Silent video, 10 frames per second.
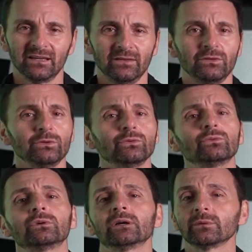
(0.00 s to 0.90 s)
If
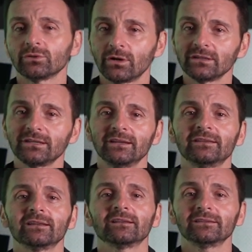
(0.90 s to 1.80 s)
you come across
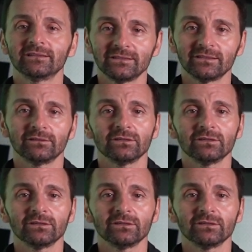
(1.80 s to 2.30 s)
anything like this that